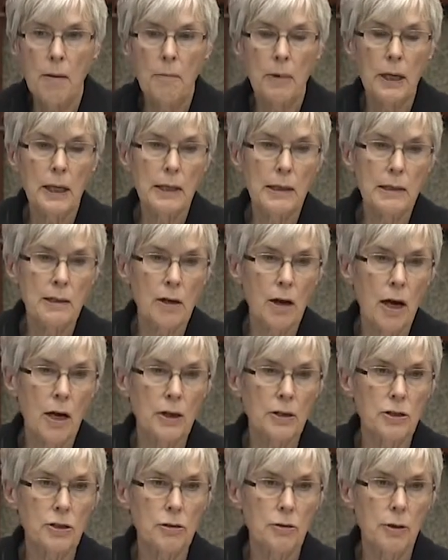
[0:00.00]
But he's
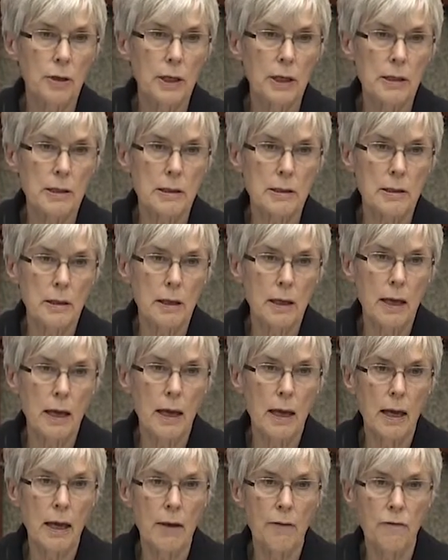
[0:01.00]
got a choice.
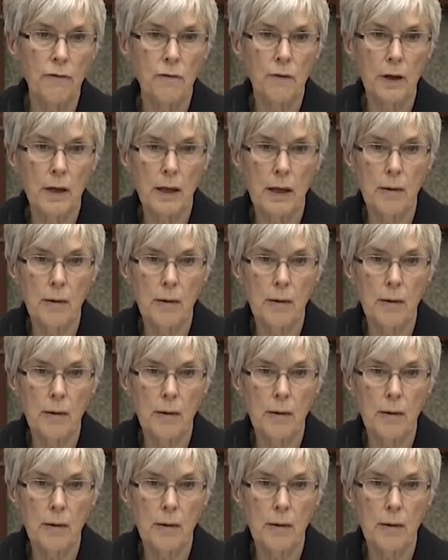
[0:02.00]
If